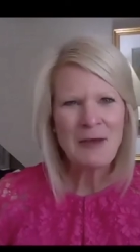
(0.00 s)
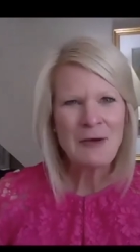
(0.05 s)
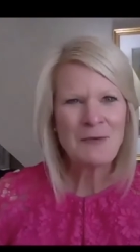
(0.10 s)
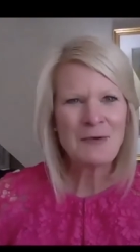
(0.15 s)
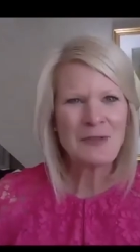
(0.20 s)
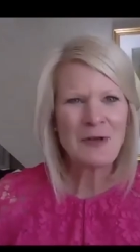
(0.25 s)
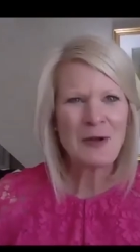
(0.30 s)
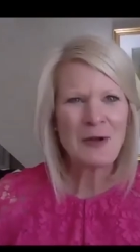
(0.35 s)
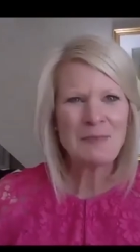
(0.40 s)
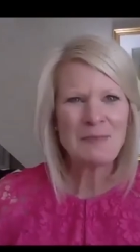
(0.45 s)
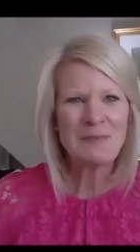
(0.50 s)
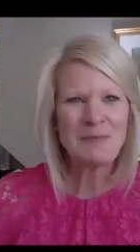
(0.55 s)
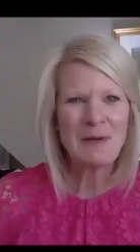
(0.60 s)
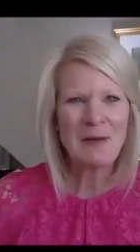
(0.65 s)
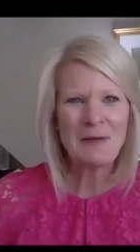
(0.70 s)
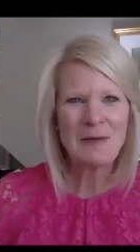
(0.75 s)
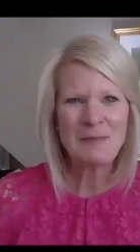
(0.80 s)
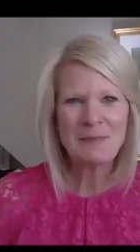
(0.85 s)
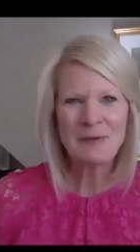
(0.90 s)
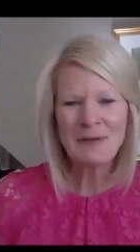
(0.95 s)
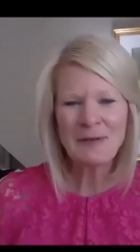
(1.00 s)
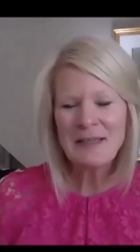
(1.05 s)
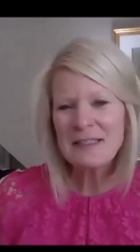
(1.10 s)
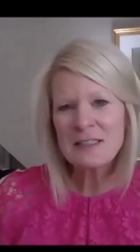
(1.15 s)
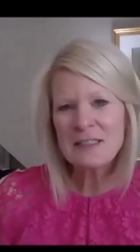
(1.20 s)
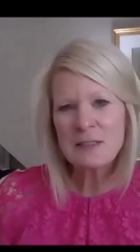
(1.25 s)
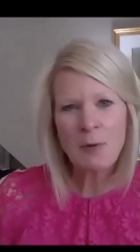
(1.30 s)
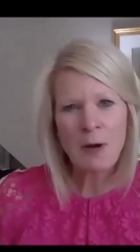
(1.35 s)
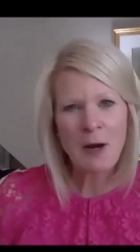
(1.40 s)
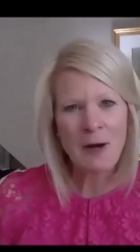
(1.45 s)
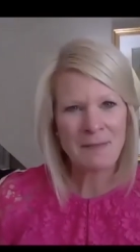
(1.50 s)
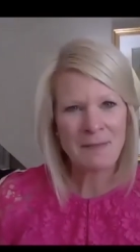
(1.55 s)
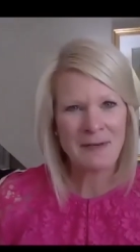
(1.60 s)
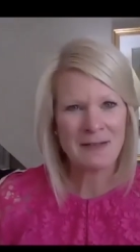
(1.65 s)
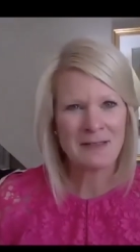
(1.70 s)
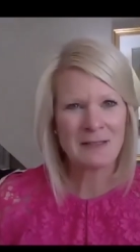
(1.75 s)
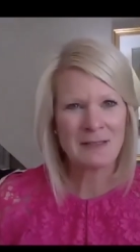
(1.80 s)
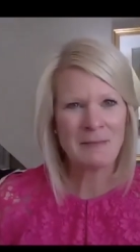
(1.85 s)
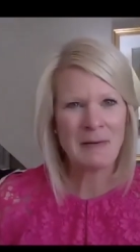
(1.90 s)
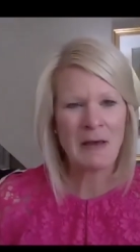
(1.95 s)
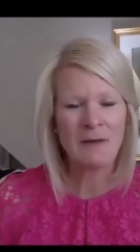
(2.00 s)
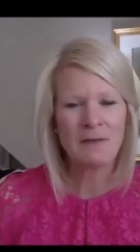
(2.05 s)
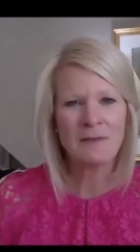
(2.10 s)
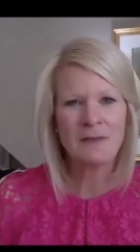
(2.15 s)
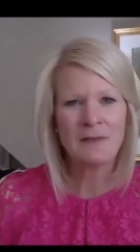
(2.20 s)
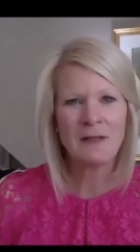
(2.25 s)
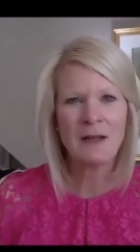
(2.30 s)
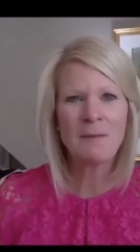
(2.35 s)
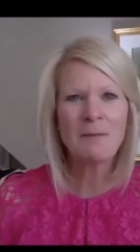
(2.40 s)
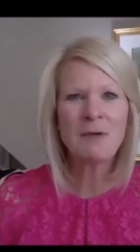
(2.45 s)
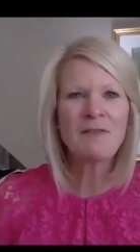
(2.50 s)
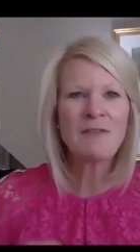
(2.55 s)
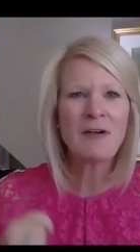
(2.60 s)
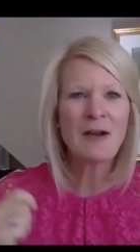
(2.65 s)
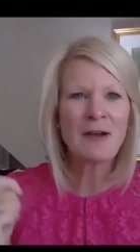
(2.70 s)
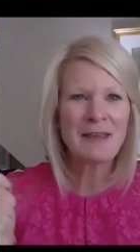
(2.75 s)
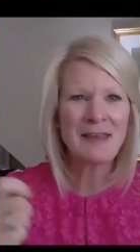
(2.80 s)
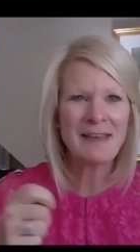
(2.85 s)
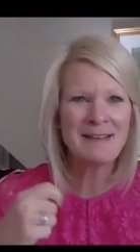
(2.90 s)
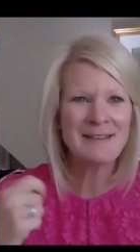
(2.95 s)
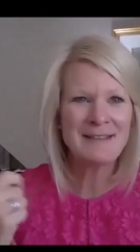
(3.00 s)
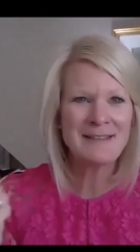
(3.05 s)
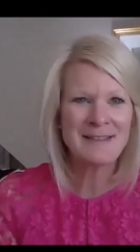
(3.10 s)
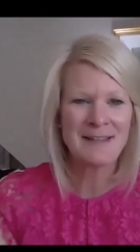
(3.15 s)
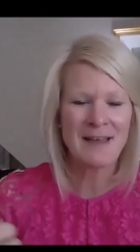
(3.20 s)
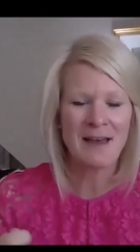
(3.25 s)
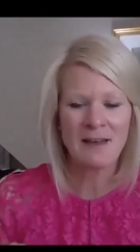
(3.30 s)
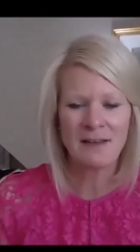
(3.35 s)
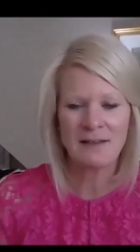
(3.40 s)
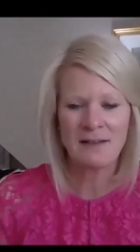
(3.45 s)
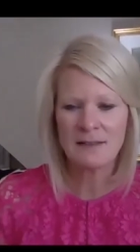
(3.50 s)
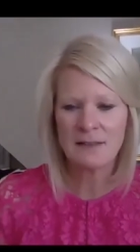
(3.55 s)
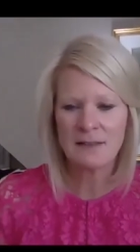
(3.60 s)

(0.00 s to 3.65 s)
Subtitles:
with our police department about the number of our kids that